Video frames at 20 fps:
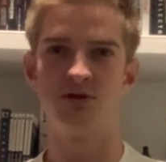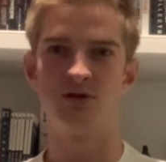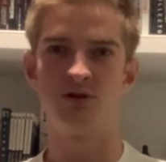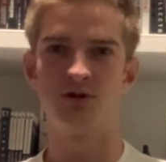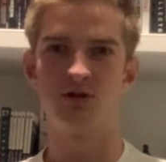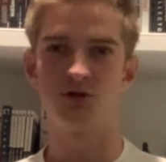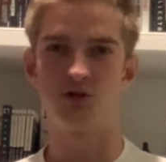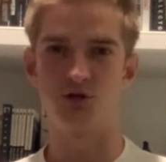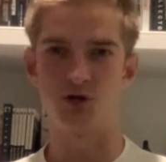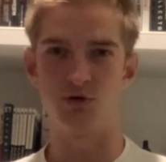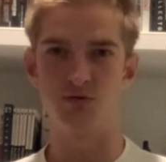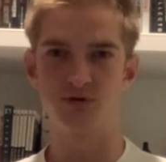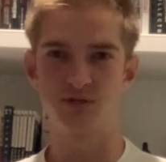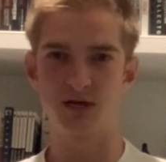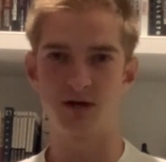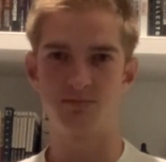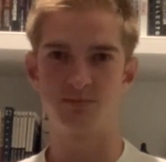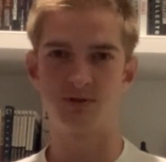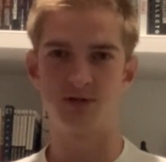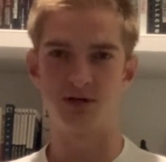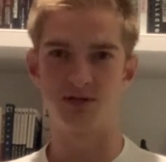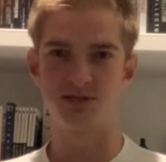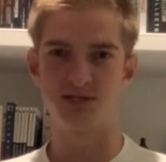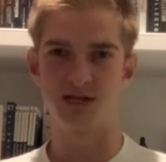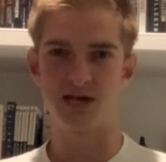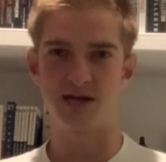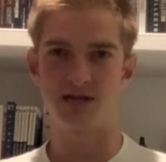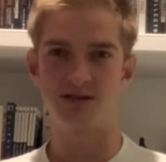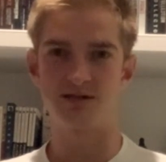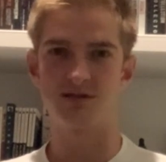shows up, does
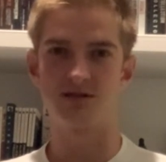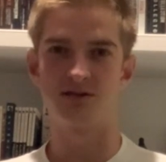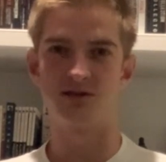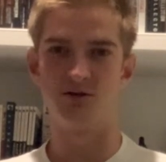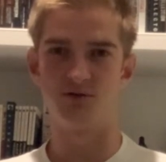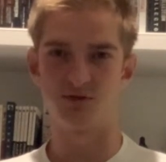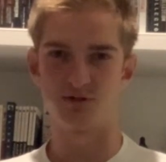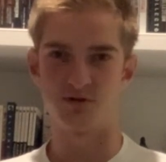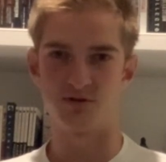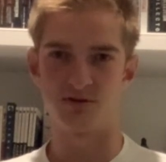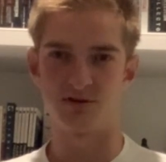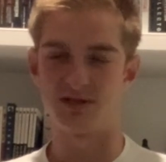that, kills her.